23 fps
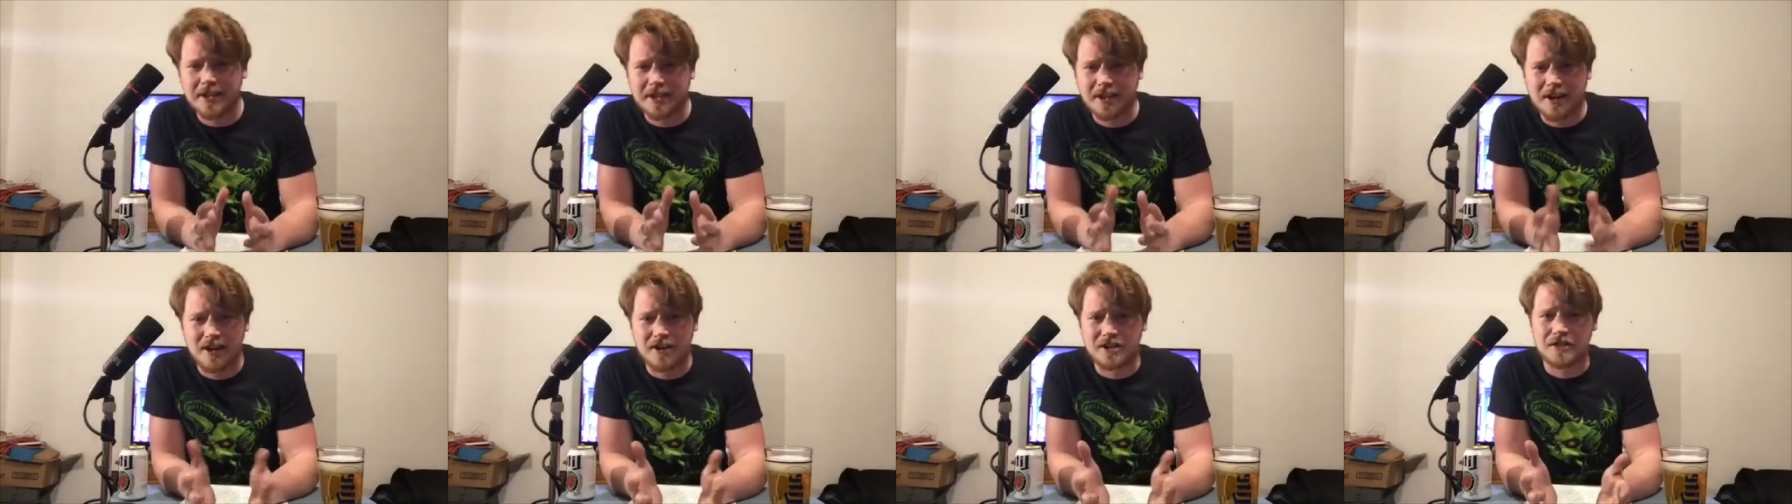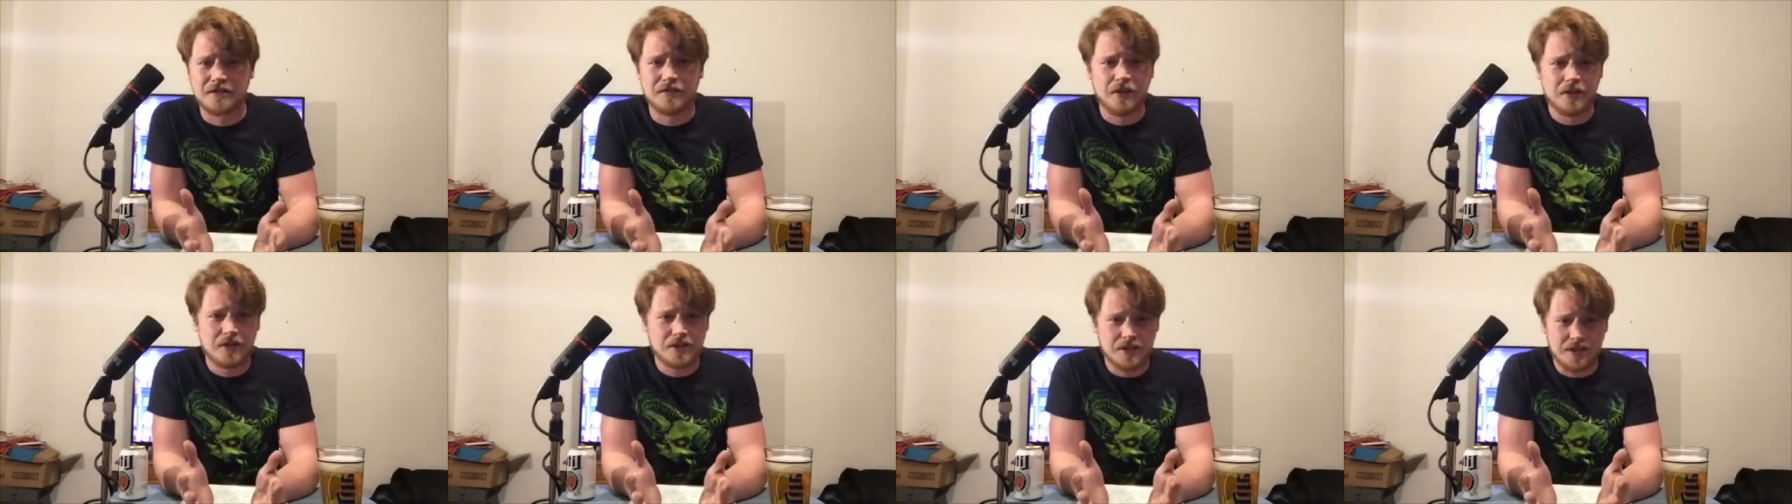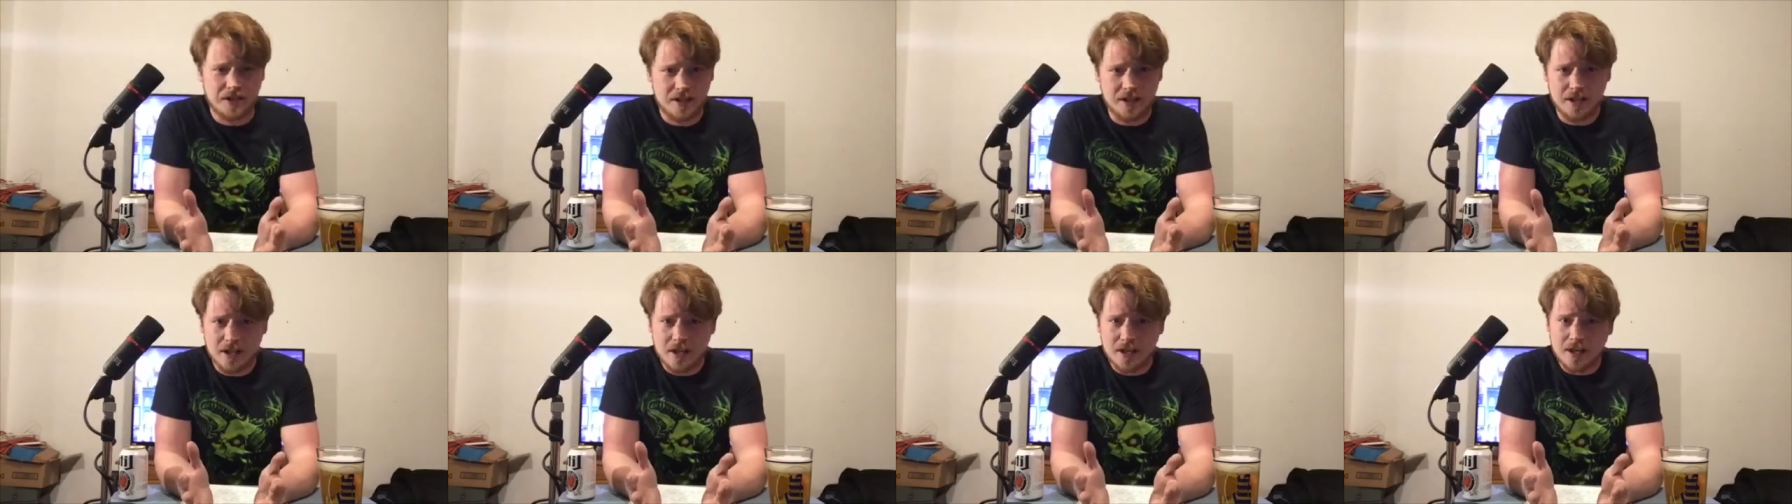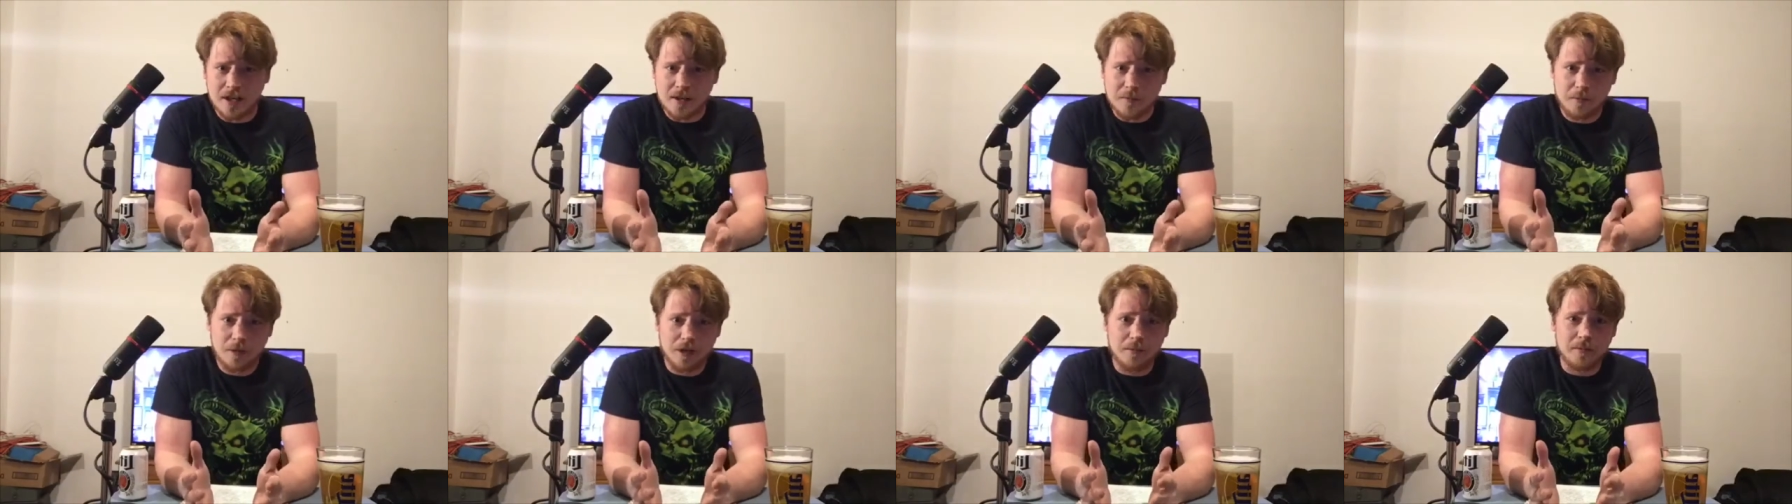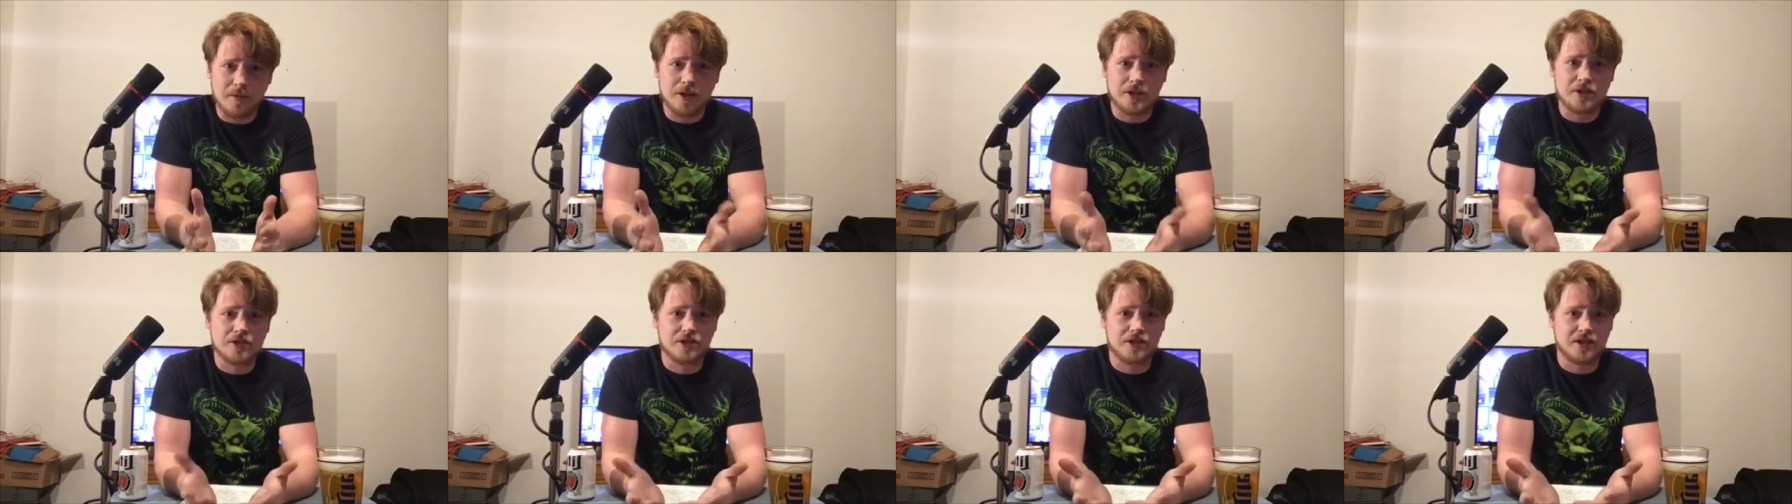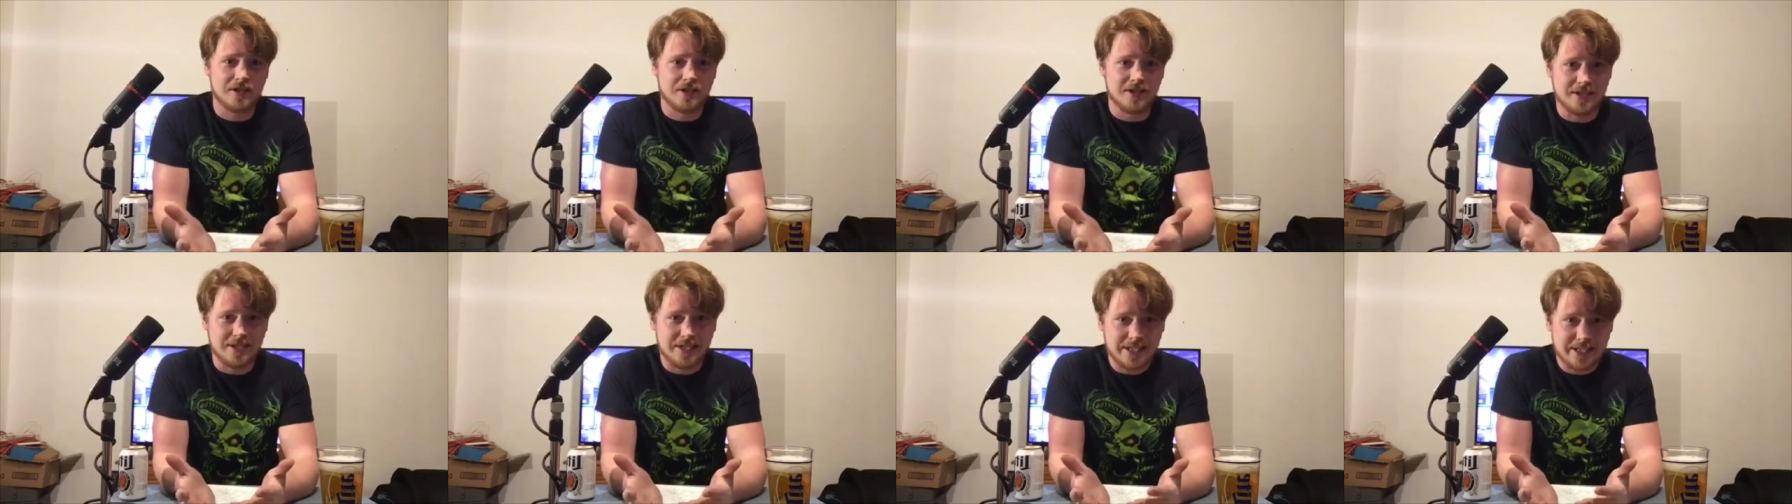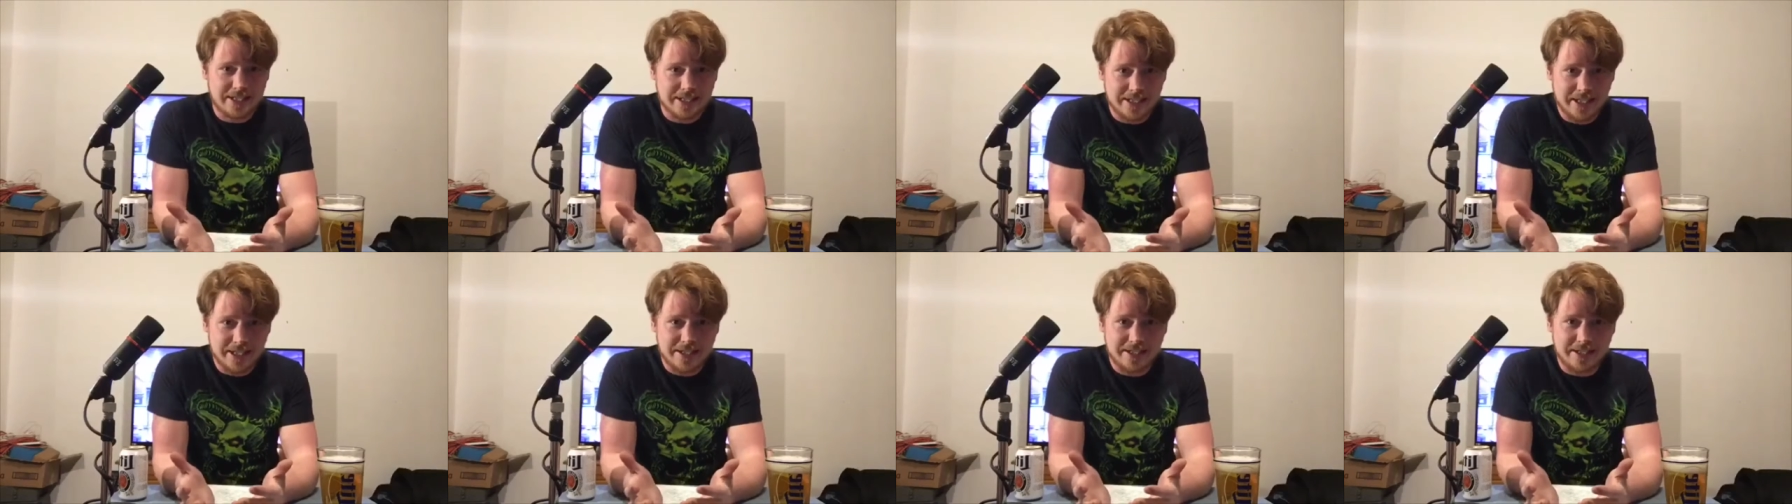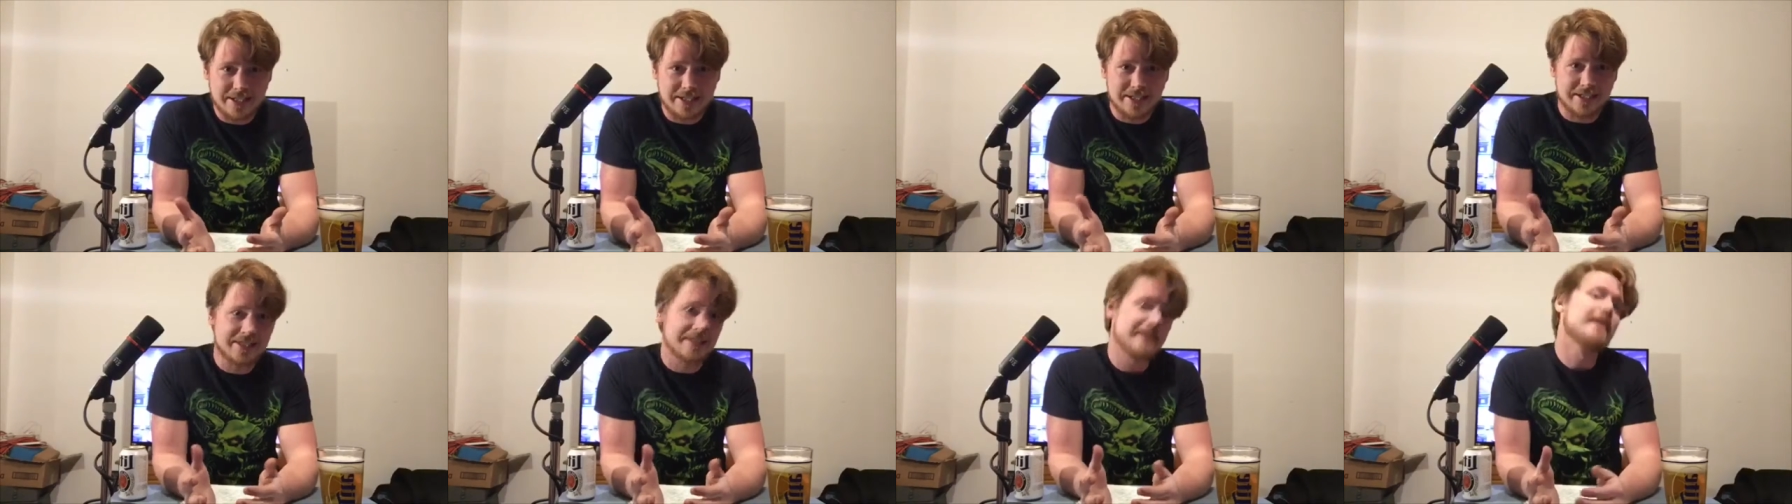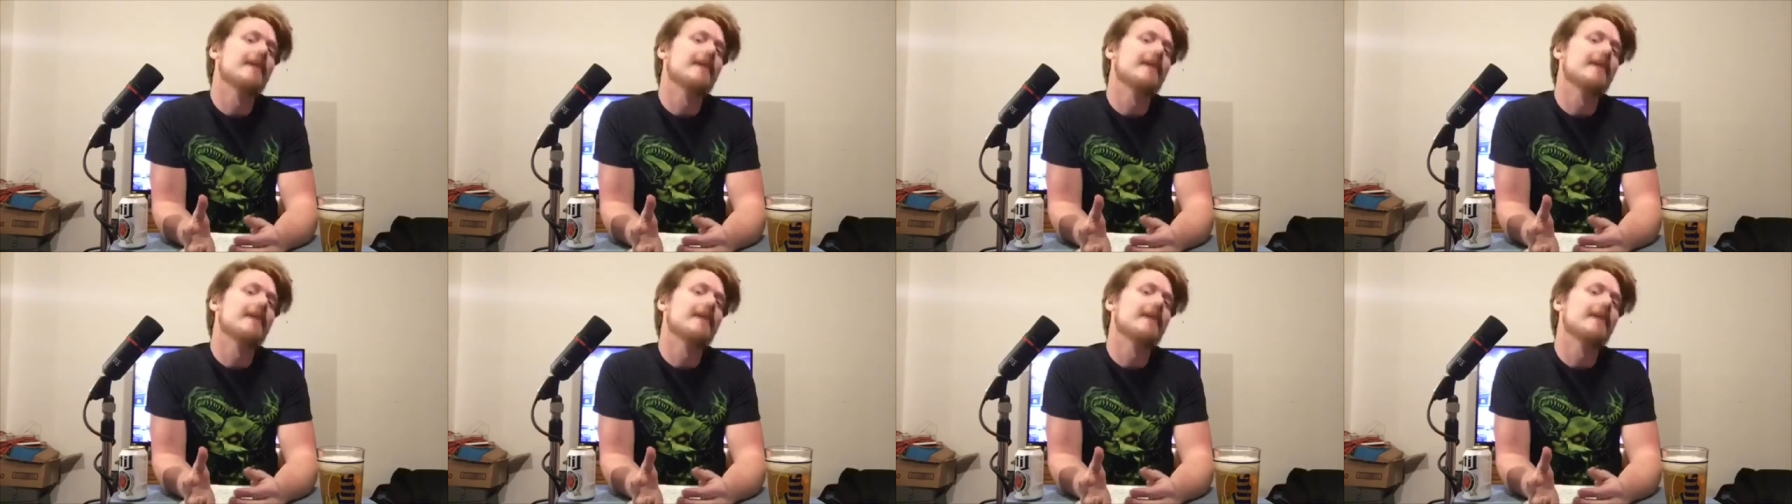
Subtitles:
controversy pretty much since its existence.